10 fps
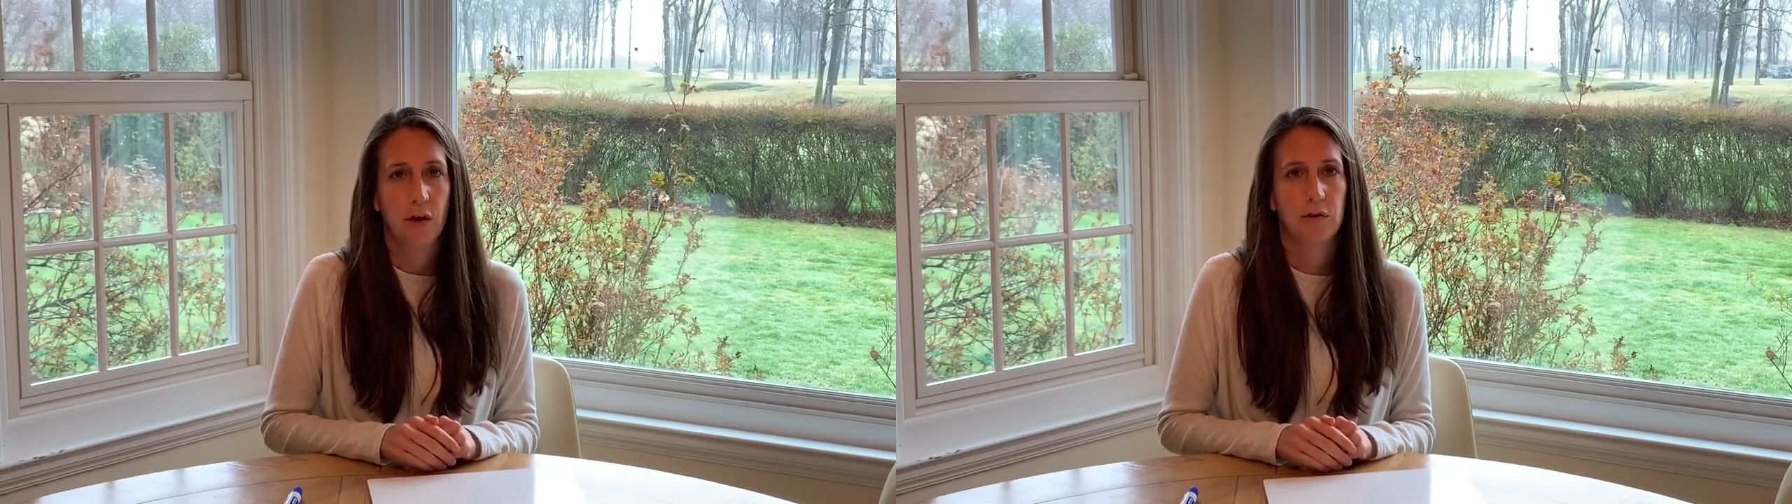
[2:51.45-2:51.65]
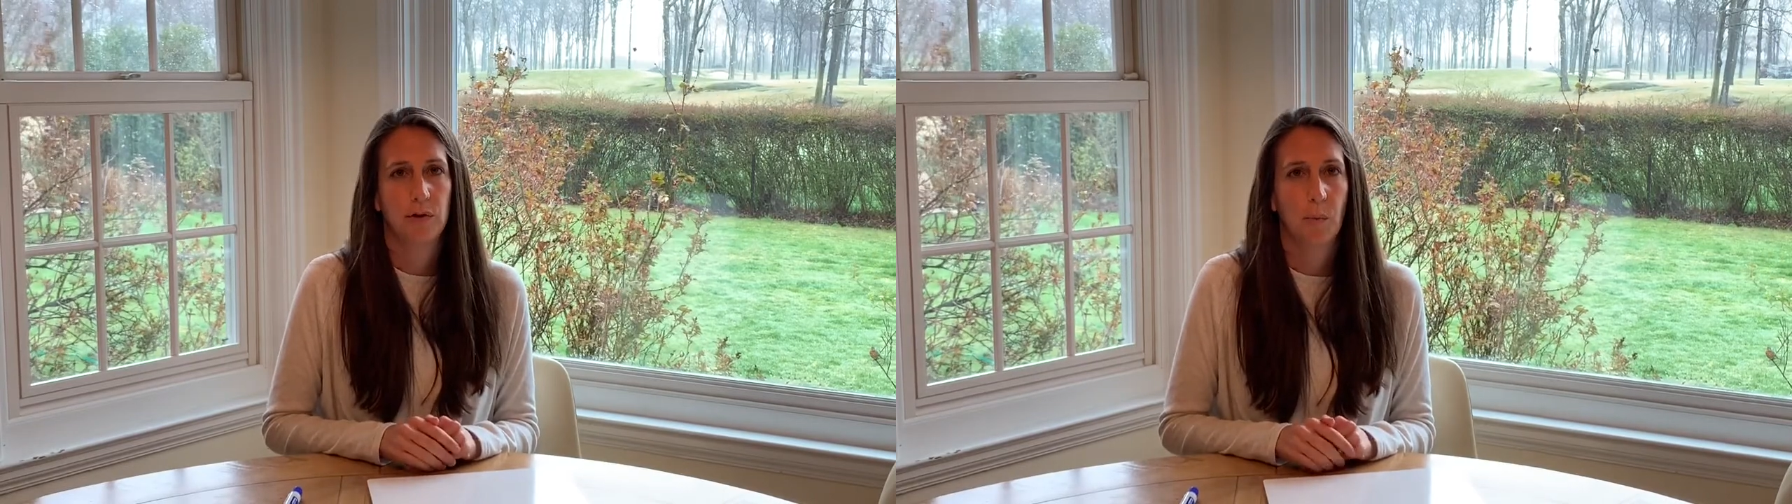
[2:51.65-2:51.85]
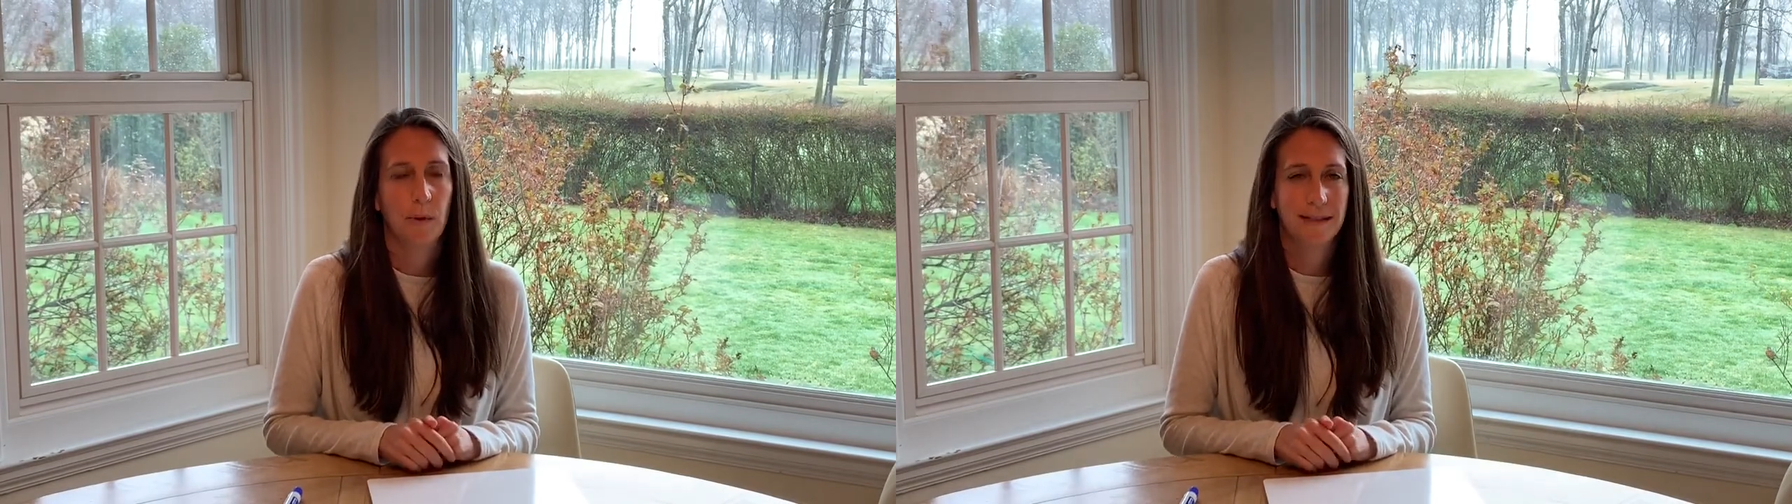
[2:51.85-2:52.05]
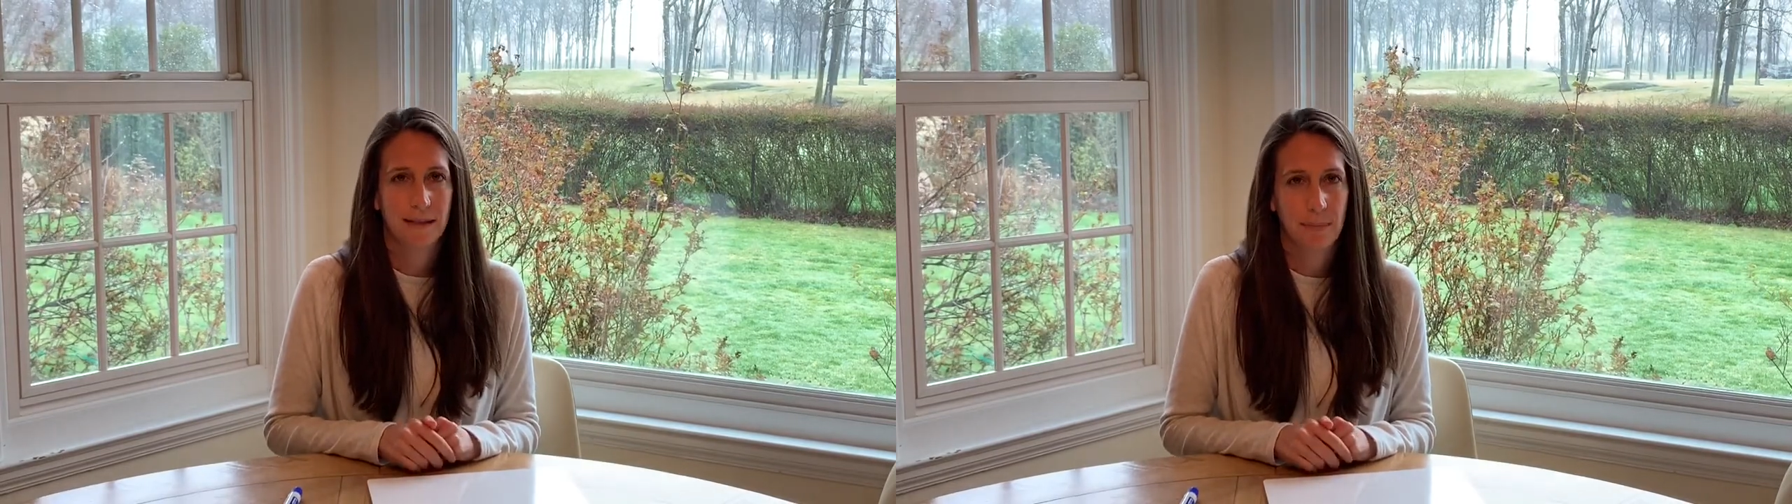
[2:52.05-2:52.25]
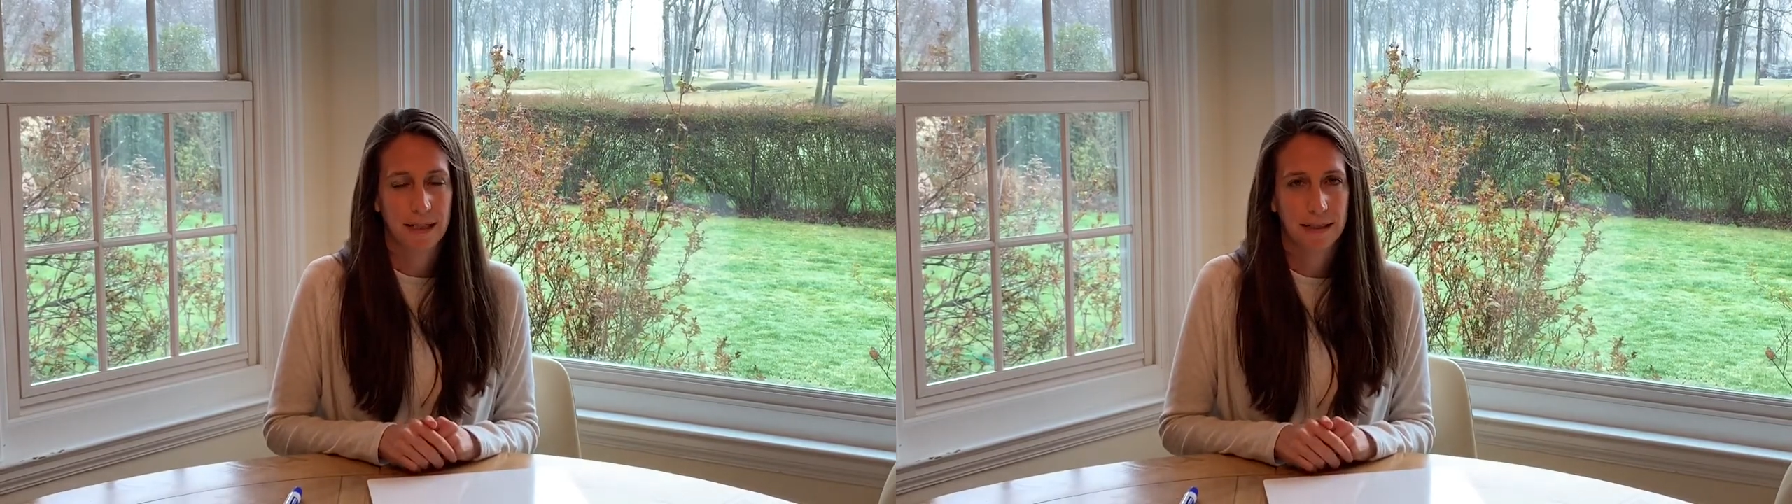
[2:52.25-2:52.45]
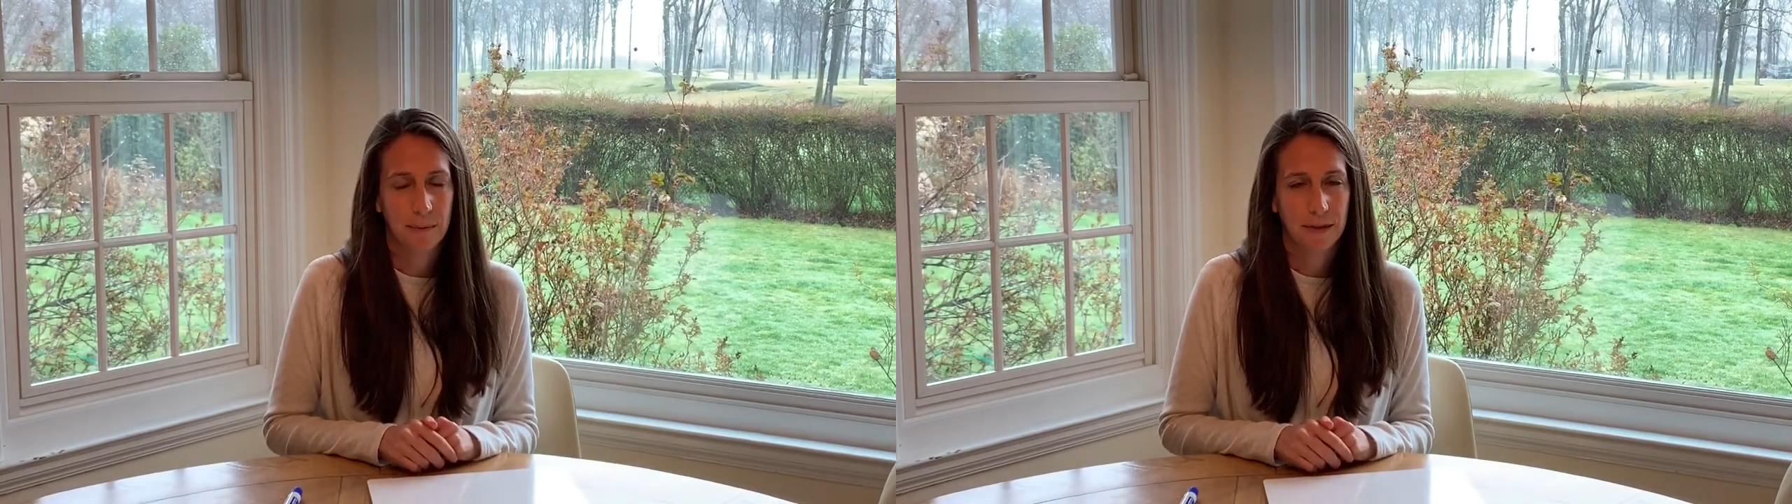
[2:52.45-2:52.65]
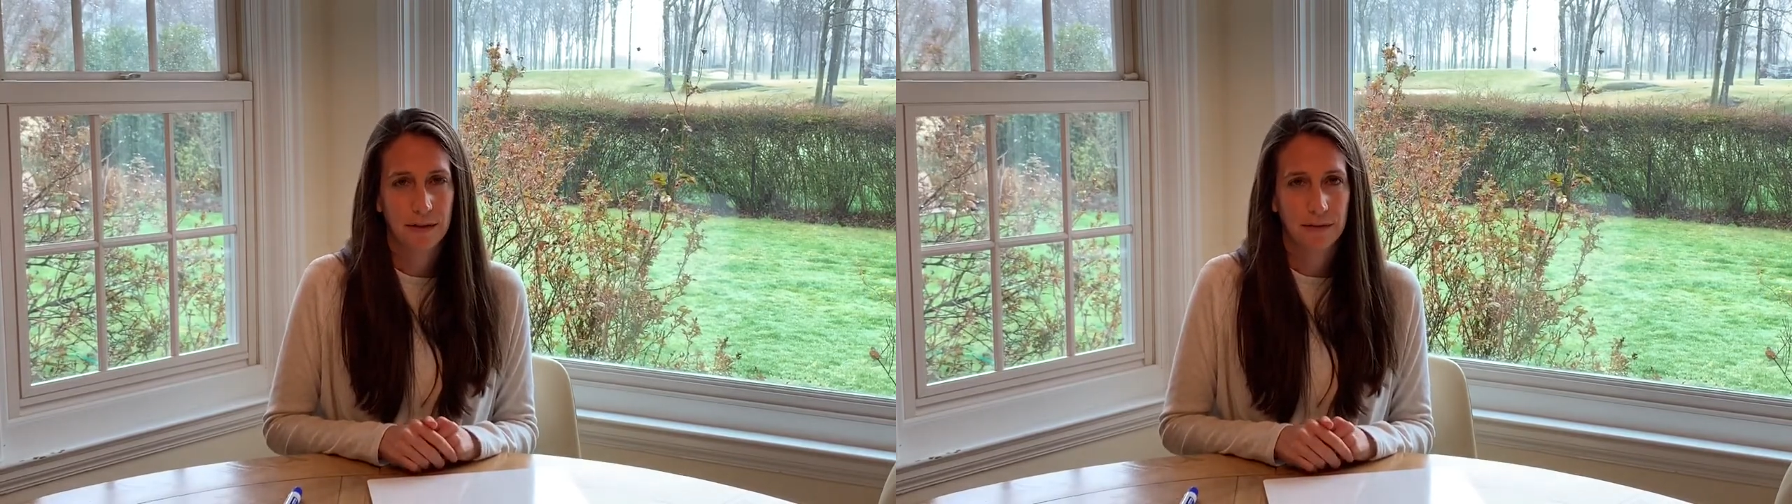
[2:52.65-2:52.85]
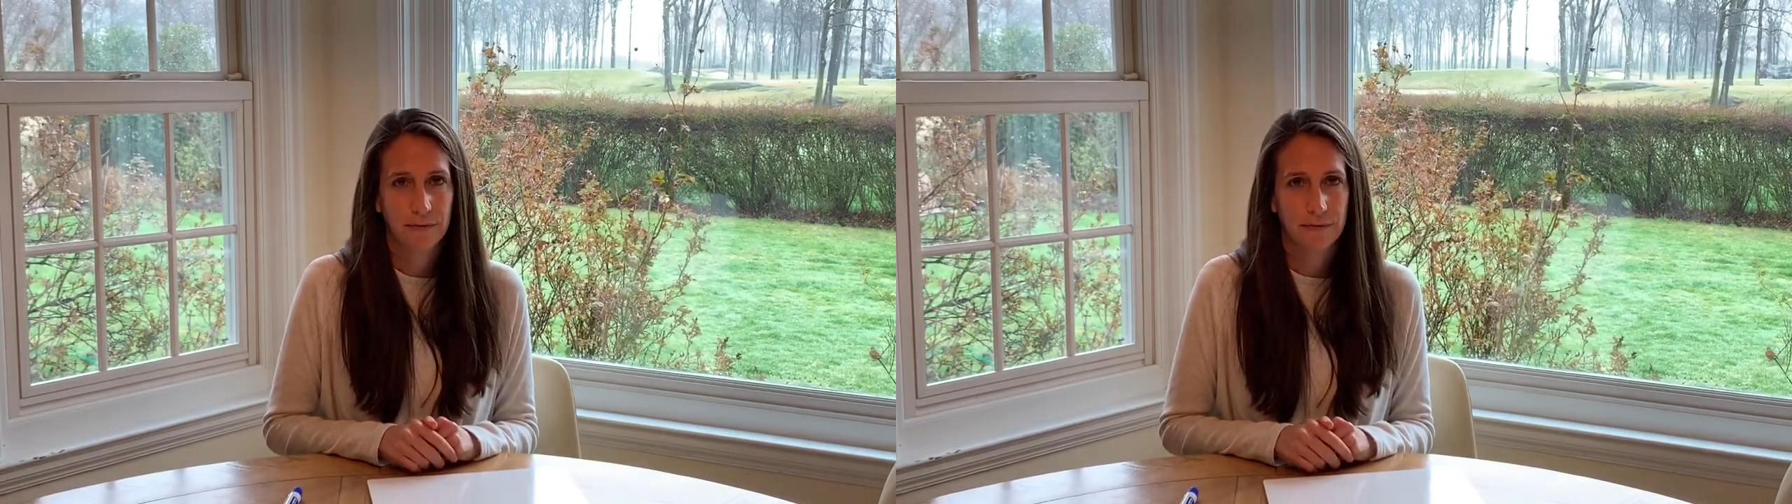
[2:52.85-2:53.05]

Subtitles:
So what's the base word?